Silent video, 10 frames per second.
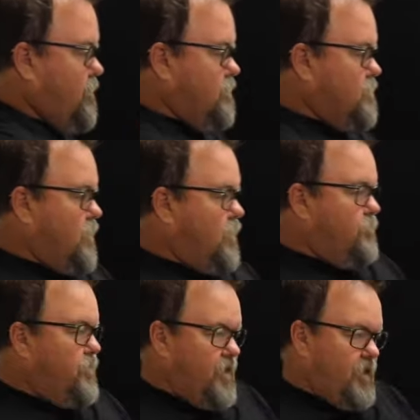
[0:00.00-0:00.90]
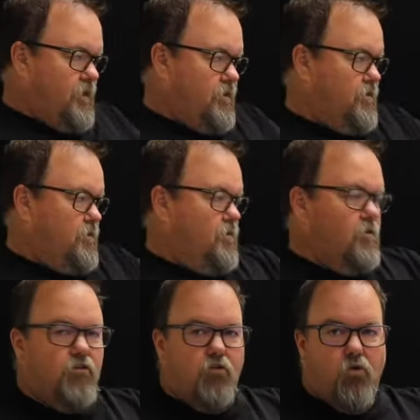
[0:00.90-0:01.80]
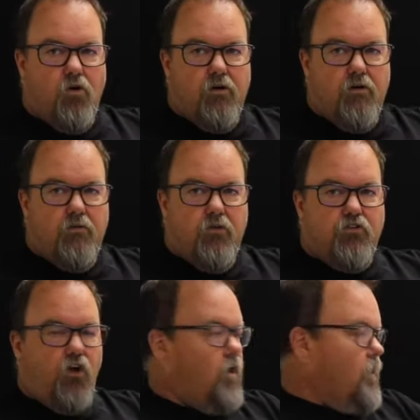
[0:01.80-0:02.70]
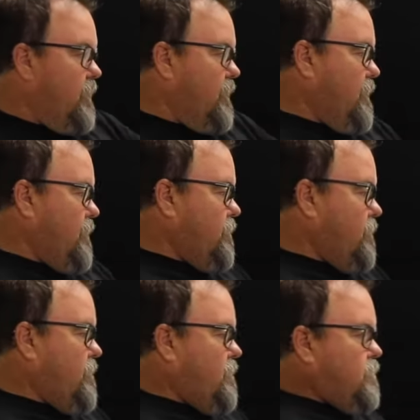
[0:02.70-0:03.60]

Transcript: is going to be your targeting here.